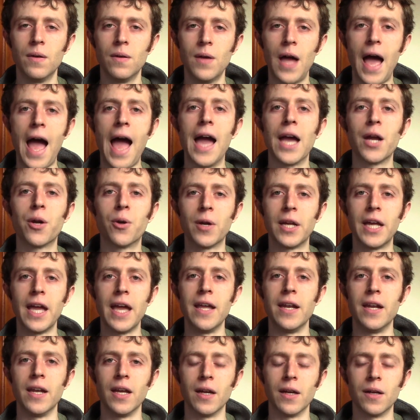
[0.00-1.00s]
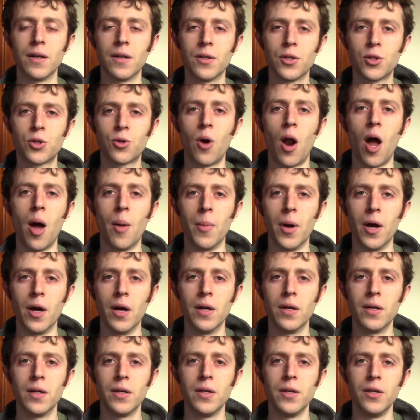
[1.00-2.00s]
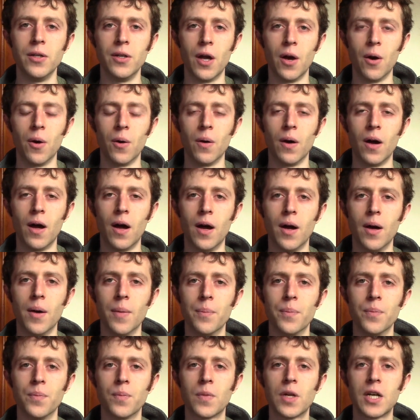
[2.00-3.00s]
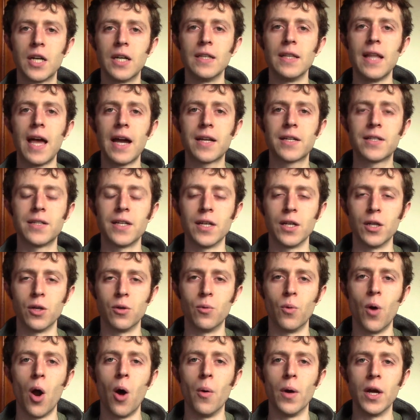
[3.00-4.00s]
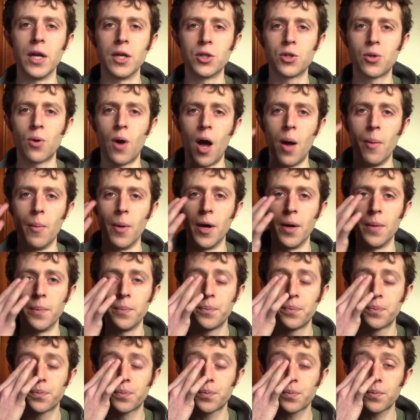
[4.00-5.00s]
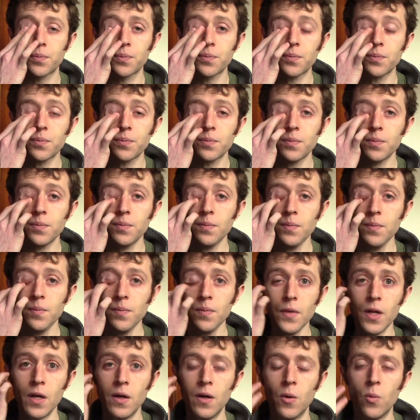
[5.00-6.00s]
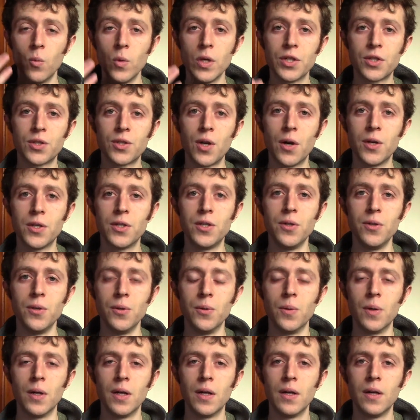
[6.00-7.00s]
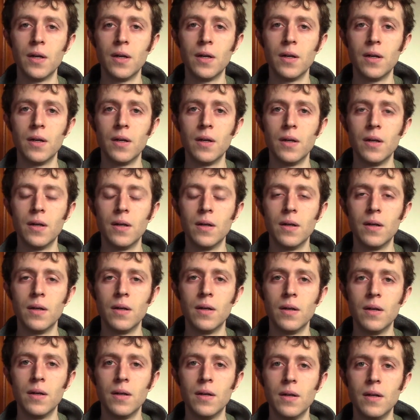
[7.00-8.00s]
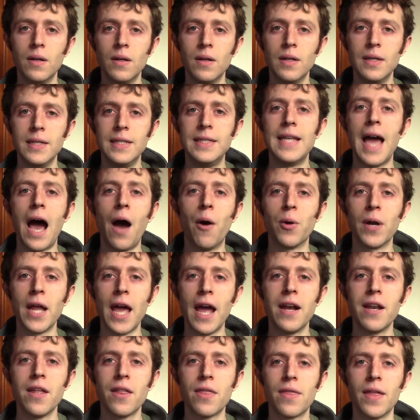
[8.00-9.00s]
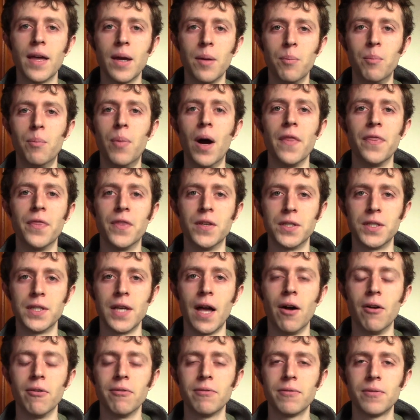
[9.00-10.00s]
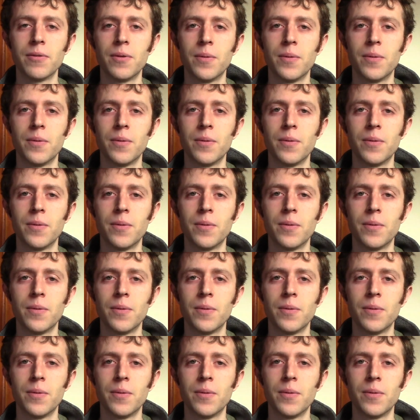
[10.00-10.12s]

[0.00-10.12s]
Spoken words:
aggregating trauma, collecting, growing trauma, we start to doubt anything but the self.